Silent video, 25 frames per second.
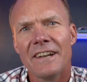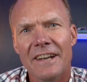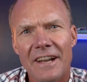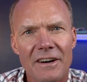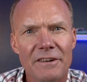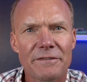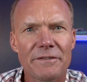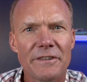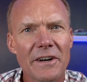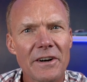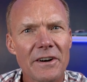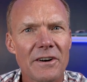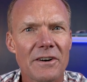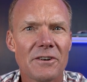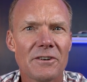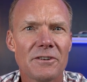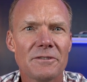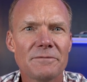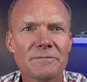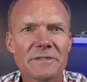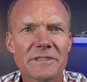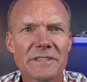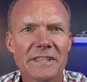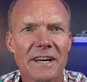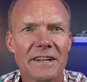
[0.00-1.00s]
Now, if you're a
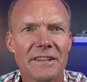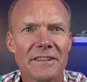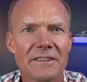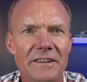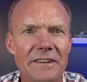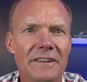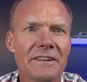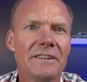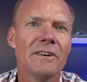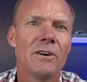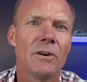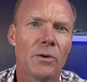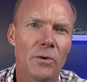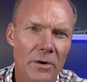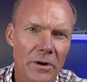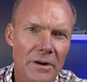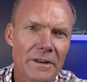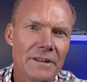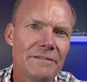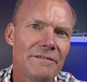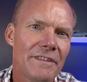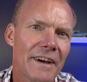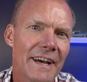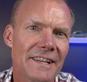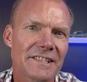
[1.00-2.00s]
home seller or an
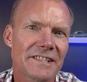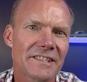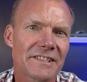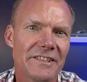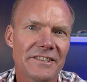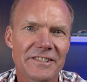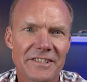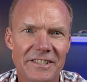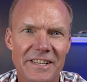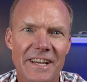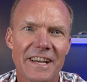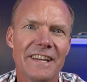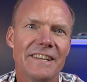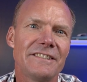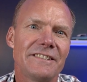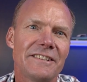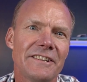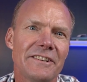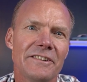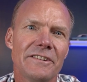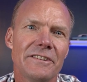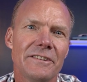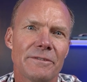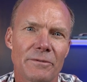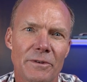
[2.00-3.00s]
investor, stay
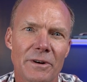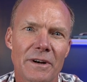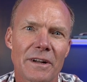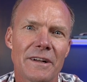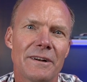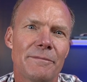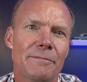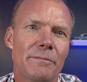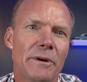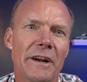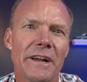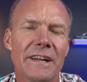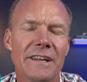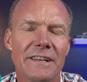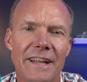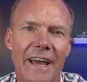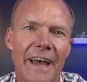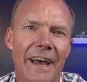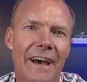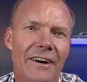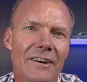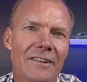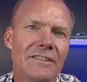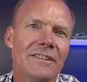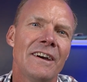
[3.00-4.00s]
tuned and we're going to break
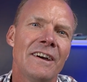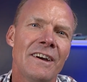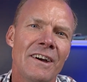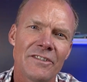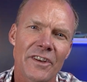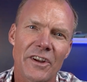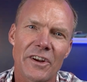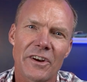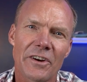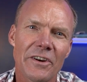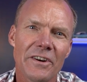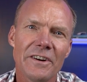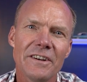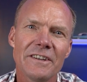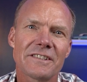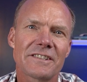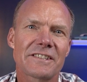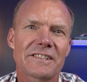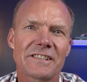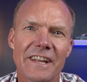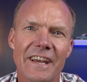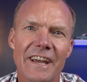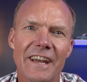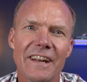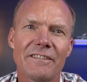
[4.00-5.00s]
down the current
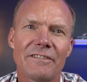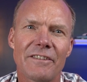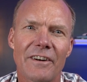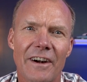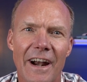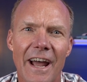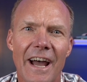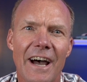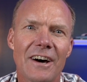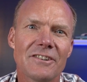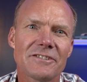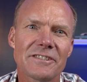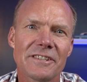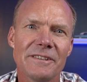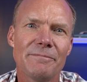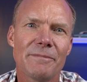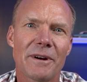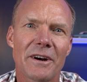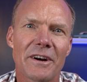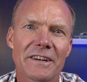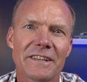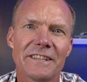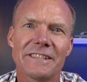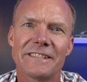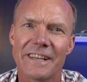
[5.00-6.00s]
state of our housing
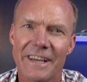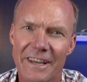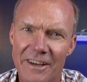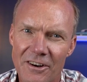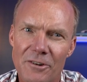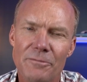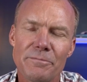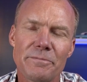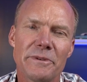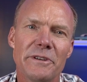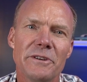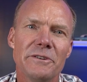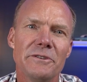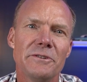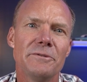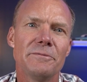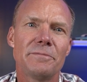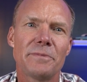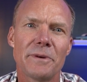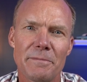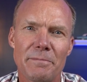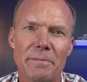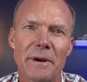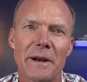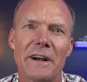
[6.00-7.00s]
market to help you
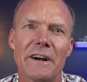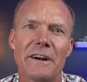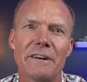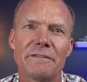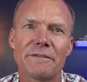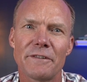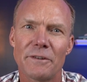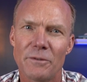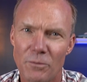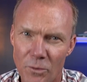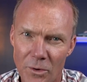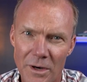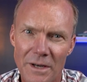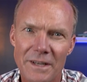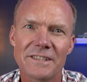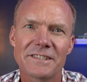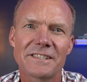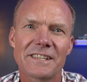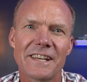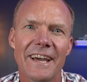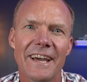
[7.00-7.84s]
prepare for what is